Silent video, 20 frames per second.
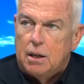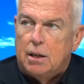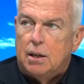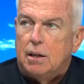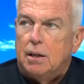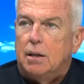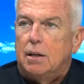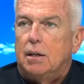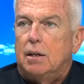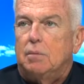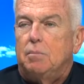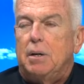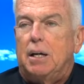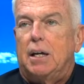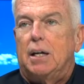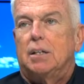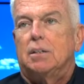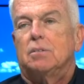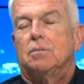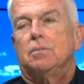Oh,
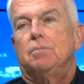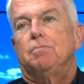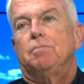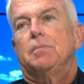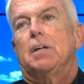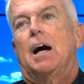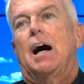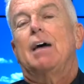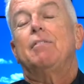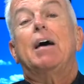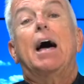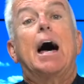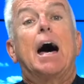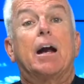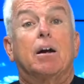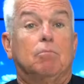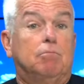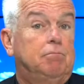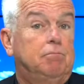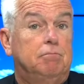man. I've had
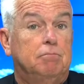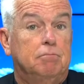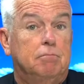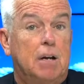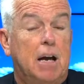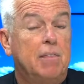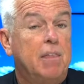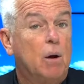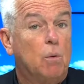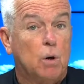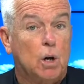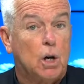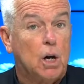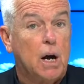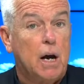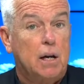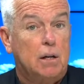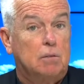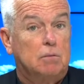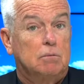them and they were
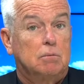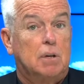great.